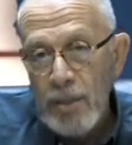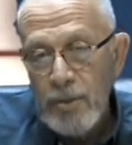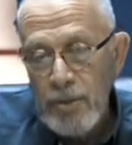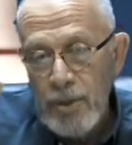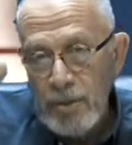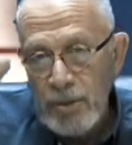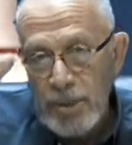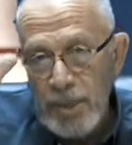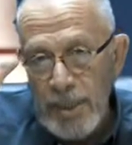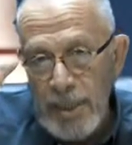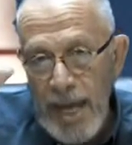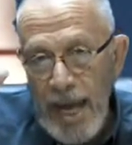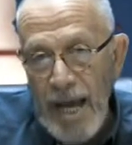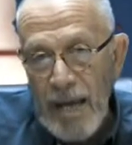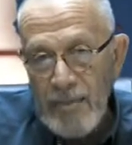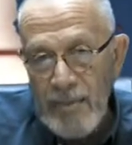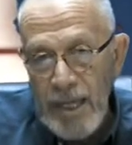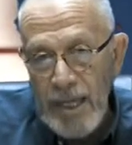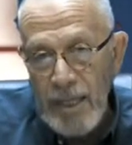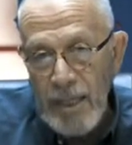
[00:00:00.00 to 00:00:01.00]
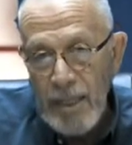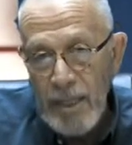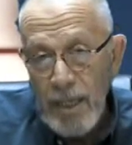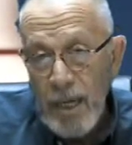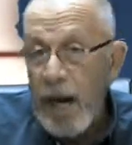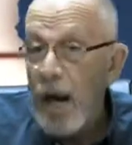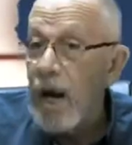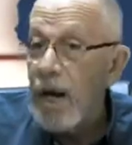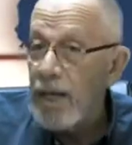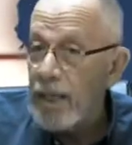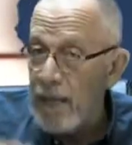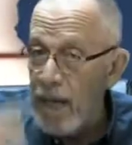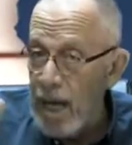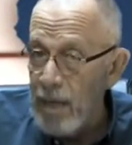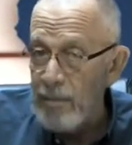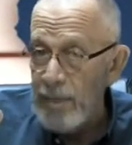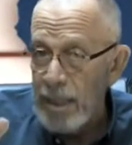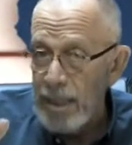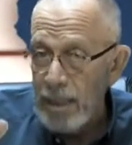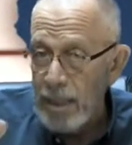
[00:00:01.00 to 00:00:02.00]
the tsunami, are
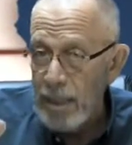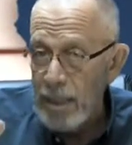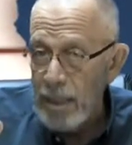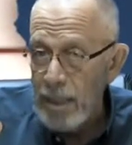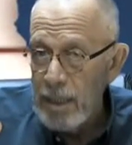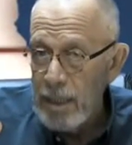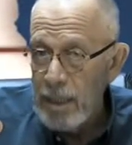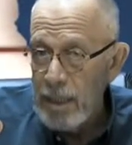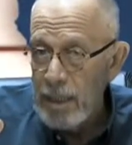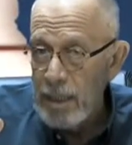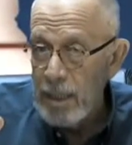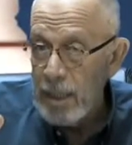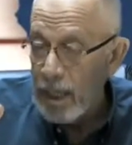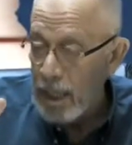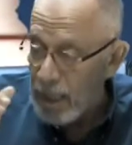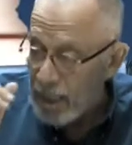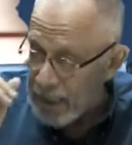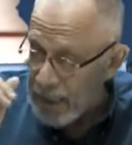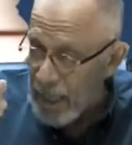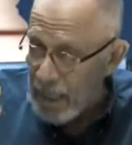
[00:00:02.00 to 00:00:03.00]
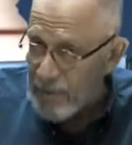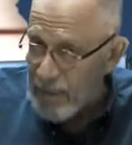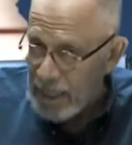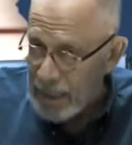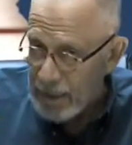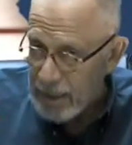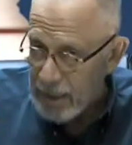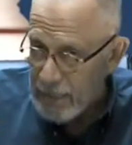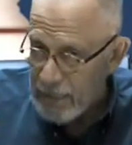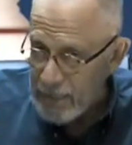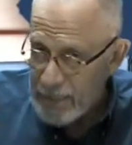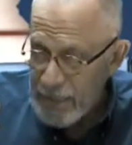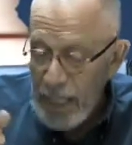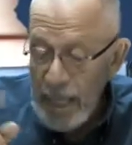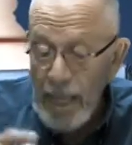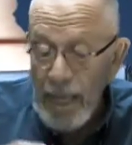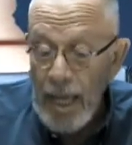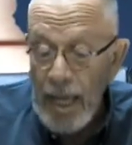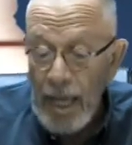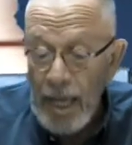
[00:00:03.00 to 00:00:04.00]
coming. Are coming.
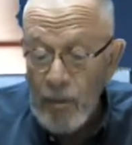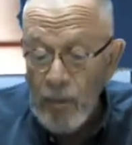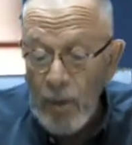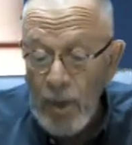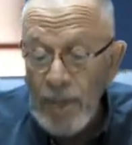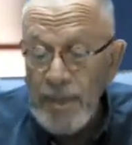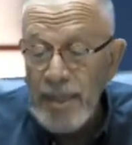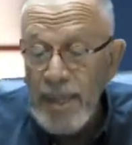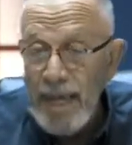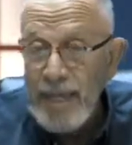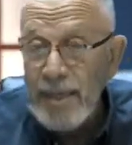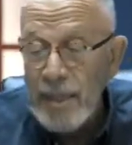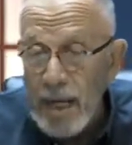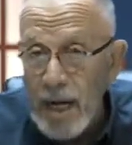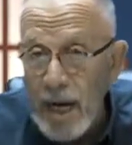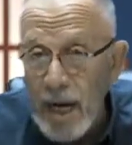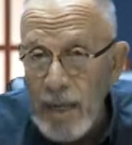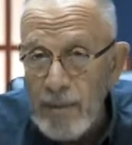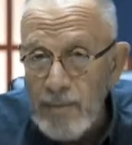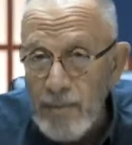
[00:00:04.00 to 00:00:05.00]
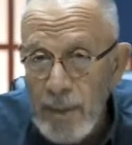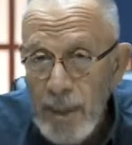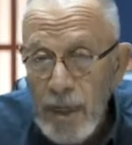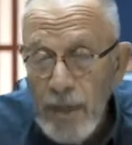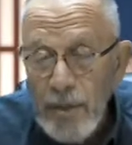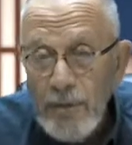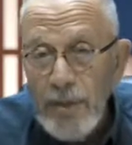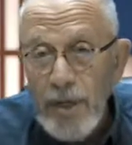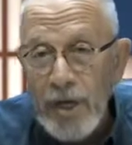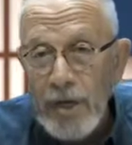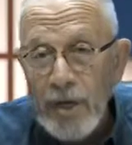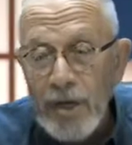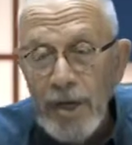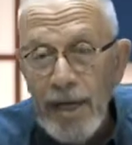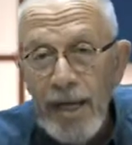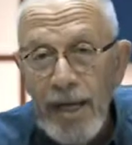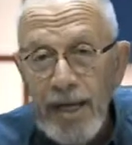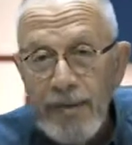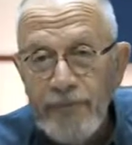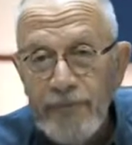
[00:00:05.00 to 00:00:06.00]
And when they come, they're going
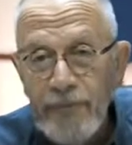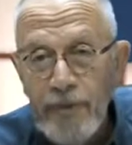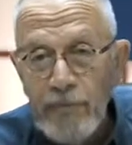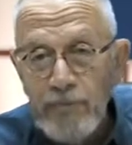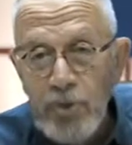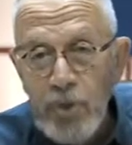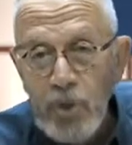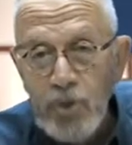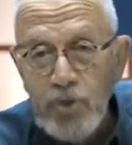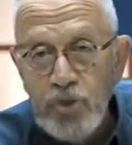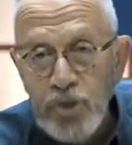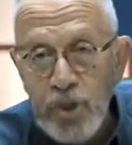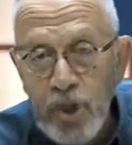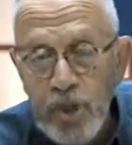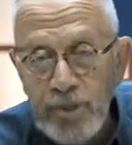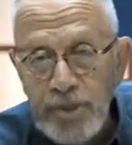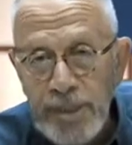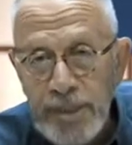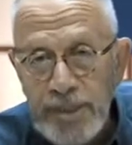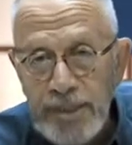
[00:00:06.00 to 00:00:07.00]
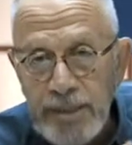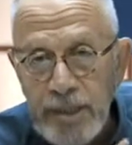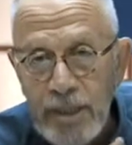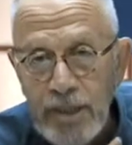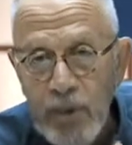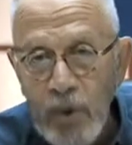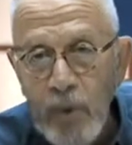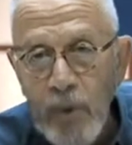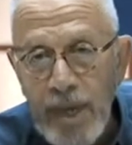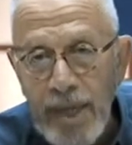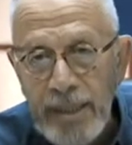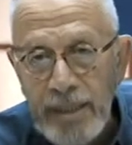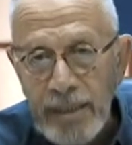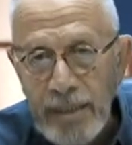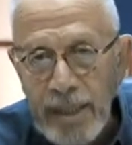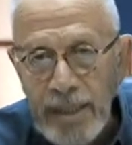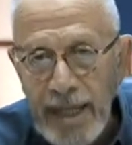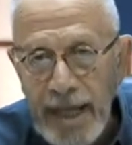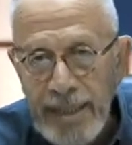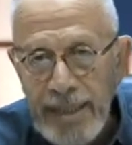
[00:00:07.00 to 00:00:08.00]
to hit from New Jersey to New
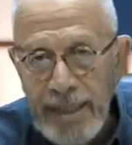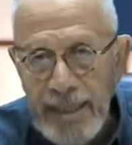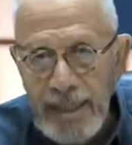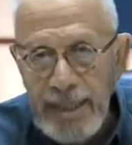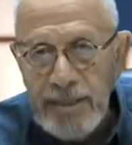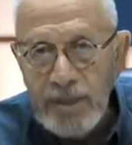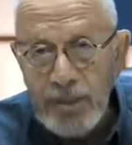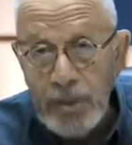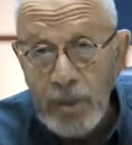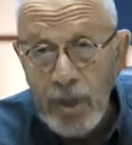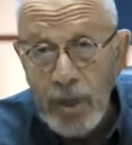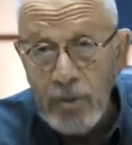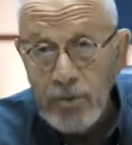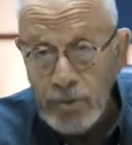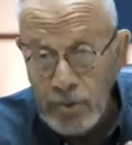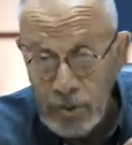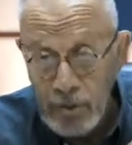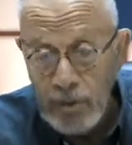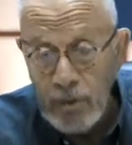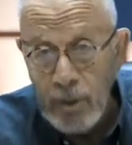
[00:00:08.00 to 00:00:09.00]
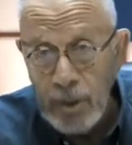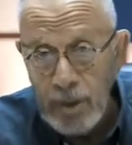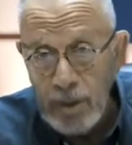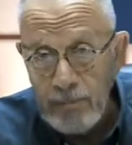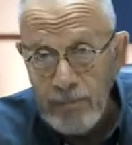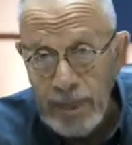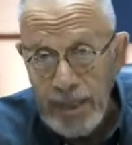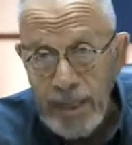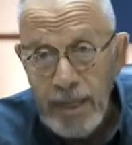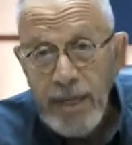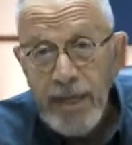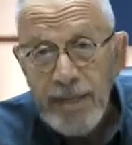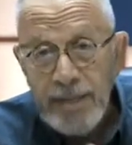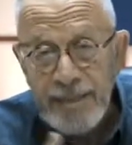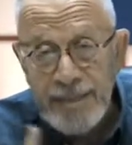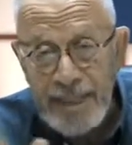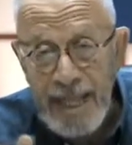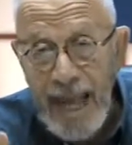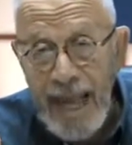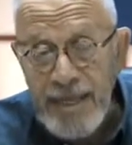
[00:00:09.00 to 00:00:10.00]
England on the East Coast. You heard me.
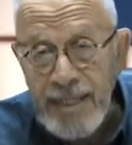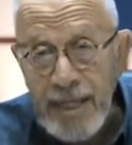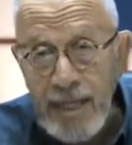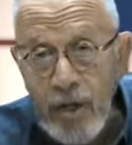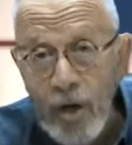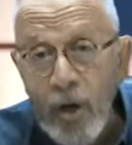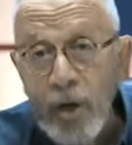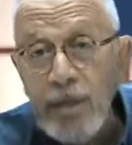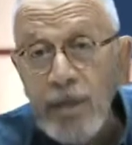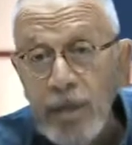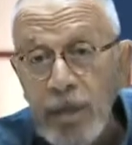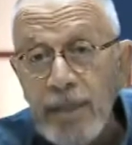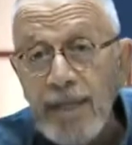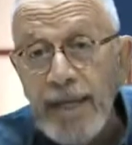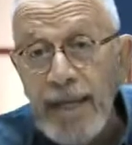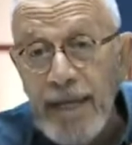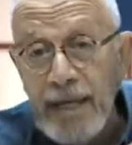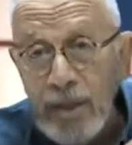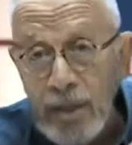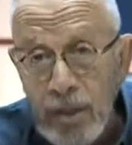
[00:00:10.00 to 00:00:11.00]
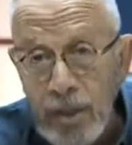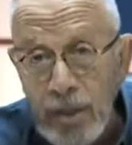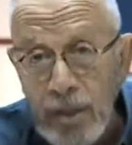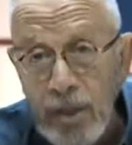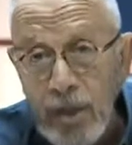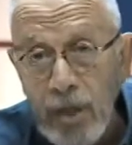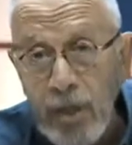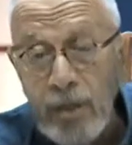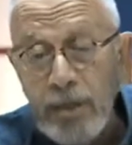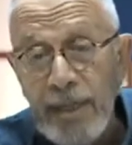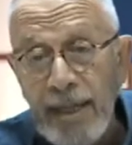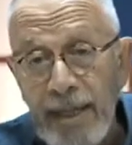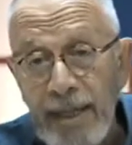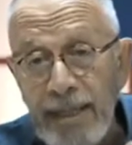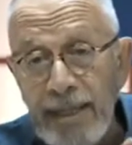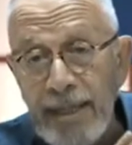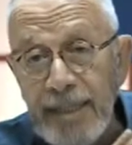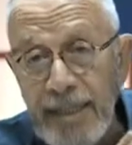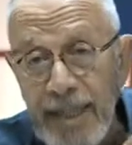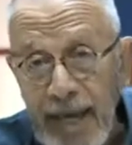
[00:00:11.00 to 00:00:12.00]
Sandy Hook could get hurt,
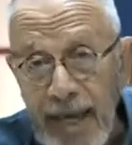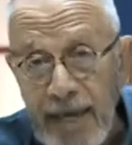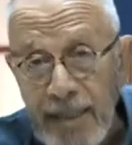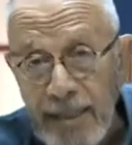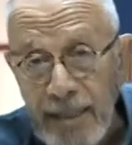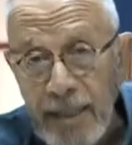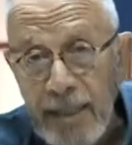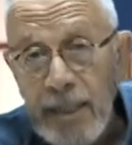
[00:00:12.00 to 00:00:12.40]
hit again